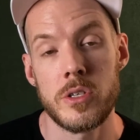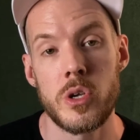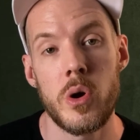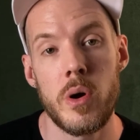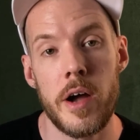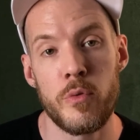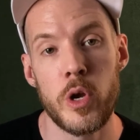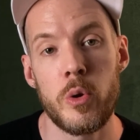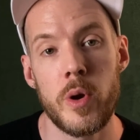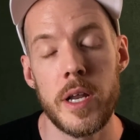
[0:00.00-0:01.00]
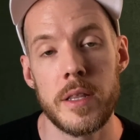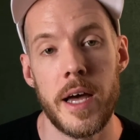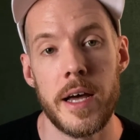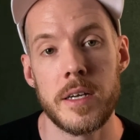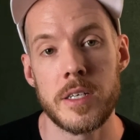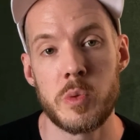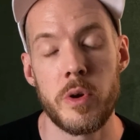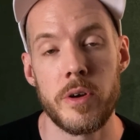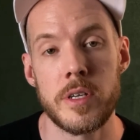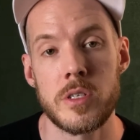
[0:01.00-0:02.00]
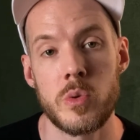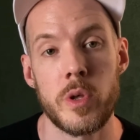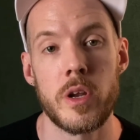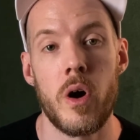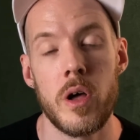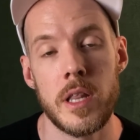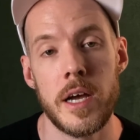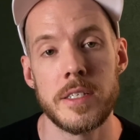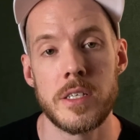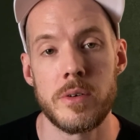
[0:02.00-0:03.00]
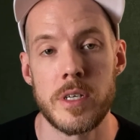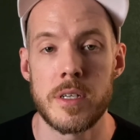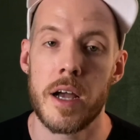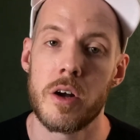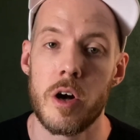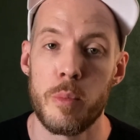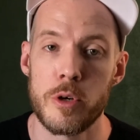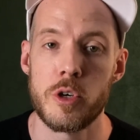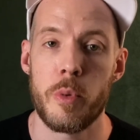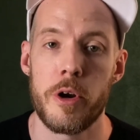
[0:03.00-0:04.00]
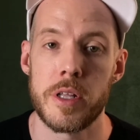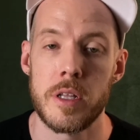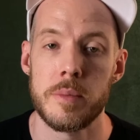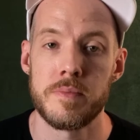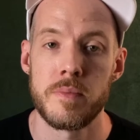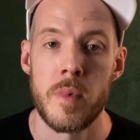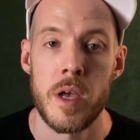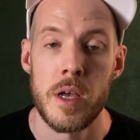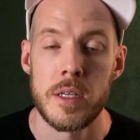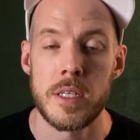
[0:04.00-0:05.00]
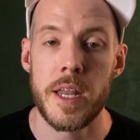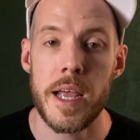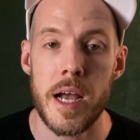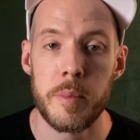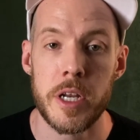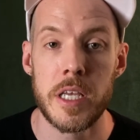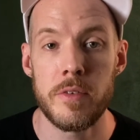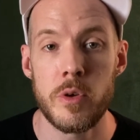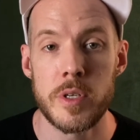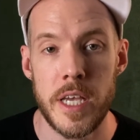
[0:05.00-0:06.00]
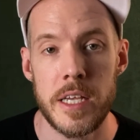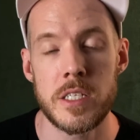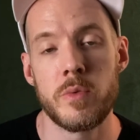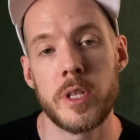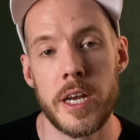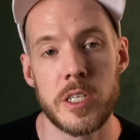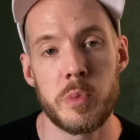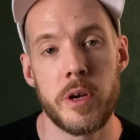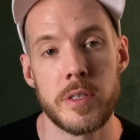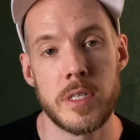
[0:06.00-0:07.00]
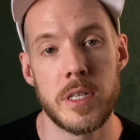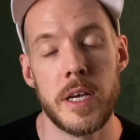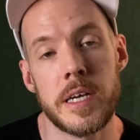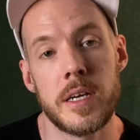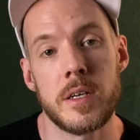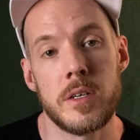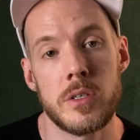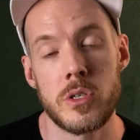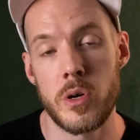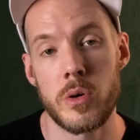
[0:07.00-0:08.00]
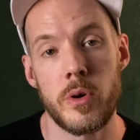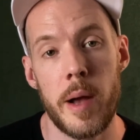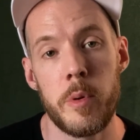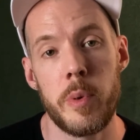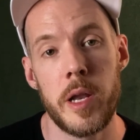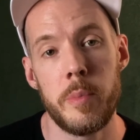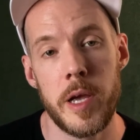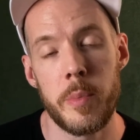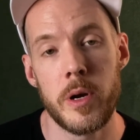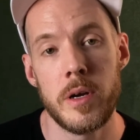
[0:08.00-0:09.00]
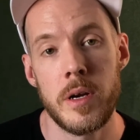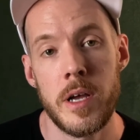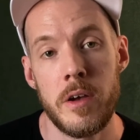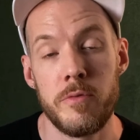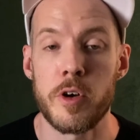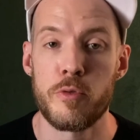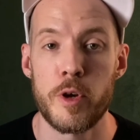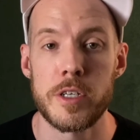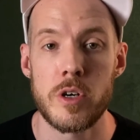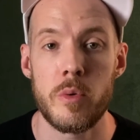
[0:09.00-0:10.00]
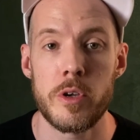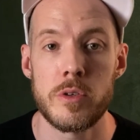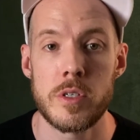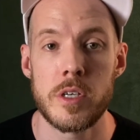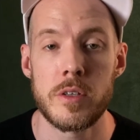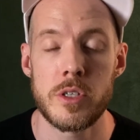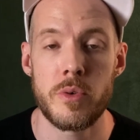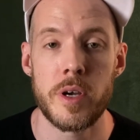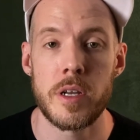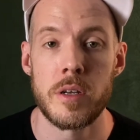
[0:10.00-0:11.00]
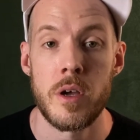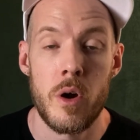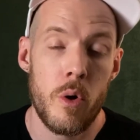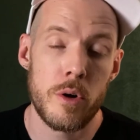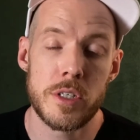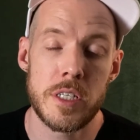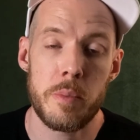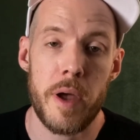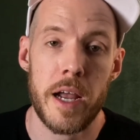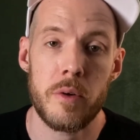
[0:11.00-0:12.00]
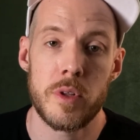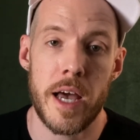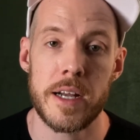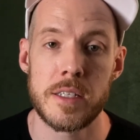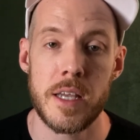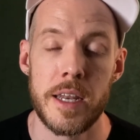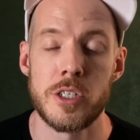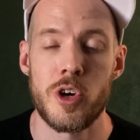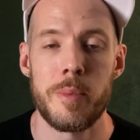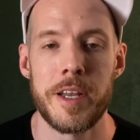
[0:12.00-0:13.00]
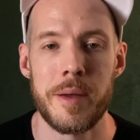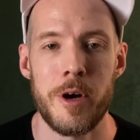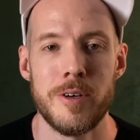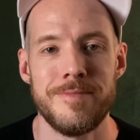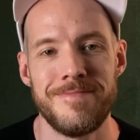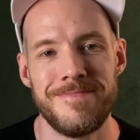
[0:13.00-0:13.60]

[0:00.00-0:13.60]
So I've recreated that experience with an online series I call Portrait Party Club. Today, I'm going to give you a taste of what that experience is like. So grab a pen and paper, feel free to draw what you see on the screen, or just sit back, relax, and enjoy my demo.